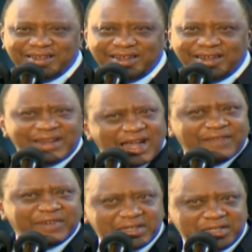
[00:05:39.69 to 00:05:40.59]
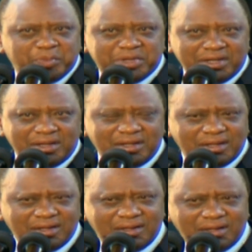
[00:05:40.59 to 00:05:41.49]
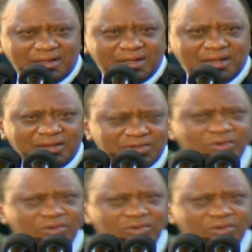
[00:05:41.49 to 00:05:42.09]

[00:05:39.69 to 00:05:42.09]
And I have accepted it. So